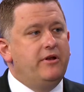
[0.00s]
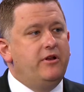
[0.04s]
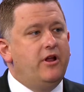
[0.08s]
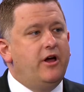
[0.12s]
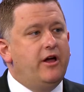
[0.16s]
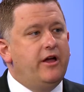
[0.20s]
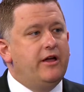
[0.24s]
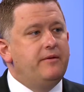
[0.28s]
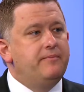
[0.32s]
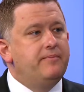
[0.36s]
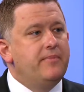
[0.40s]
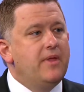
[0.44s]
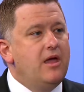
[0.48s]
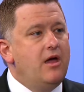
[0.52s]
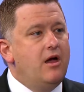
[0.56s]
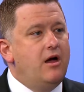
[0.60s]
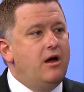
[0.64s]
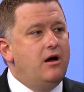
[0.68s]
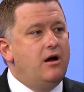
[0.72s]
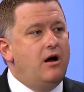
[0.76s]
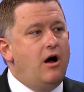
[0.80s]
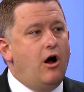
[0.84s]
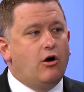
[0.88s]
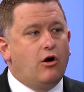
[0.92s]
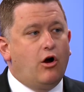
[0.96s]
night
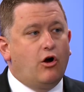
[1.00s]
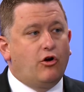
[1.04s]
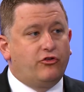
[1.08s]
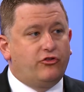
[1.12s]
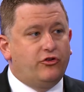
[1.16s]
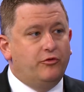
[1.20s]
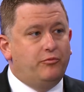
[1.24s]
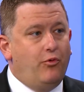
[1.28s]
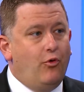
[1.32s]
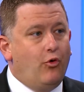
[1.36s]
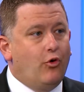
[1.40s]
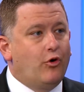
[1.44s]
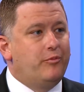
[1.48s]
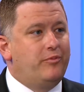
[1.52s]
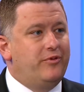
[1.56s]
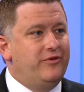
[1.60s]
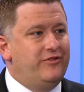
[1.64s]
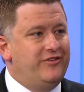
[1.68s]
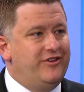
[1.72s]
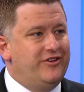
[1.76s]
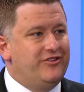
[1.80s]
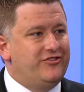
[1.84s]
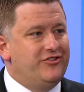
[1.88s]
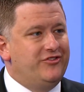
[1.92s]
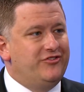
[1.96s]
uh, are our support
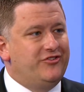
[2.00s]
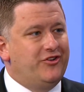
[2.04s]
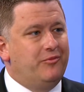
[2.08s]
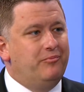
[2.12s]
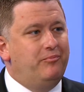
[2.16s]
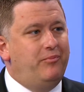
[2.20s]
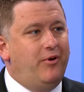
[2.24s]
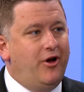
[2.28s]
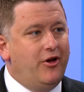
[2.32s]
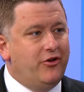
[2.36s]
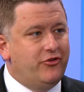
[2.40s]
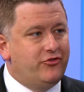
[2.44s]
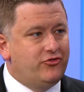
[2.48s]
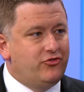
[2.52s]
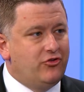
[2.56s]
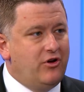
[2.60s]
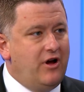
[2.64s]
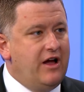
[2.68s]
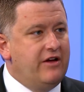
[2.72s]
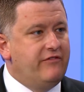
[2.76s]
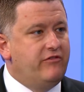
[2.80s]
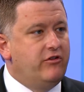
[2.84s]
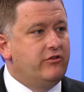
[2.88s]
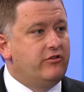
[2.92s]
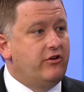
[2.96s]
positions, our bus mm-hmm.
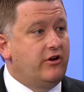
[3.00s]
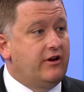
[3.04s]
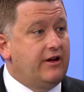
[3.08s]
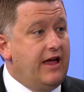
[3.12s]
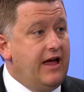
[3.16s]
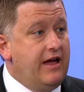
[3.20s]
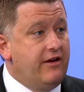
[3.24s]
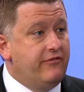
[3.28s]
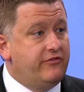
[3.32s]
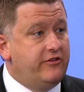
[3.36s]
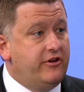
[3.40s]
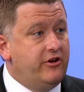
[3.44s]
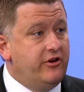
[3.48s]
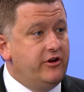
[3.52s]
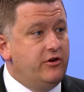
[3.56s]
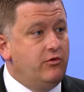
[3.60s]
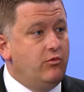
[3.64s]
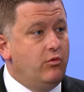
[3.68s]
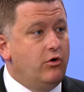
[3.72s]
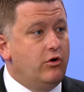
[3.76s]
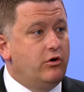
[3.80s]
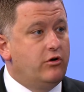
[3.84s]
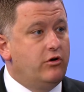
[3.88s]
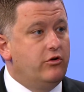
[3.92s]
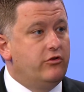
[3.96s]
drivers, our cafeteria
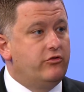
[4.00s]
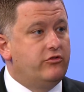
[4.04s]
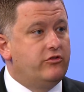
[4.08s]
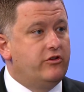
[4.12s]
workers,